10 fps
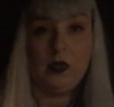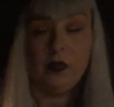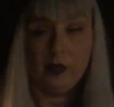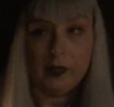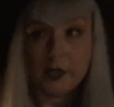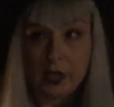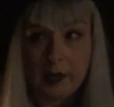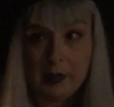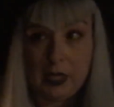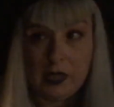a thrift
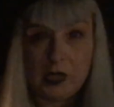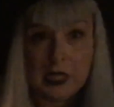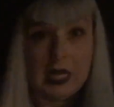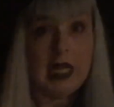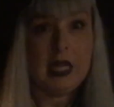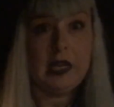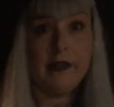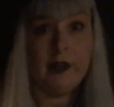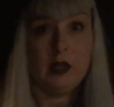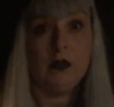shop the other day and
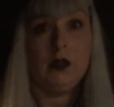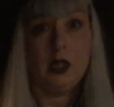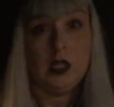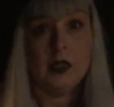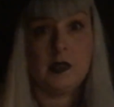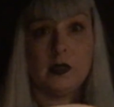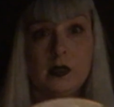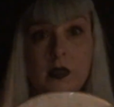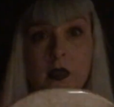I found this.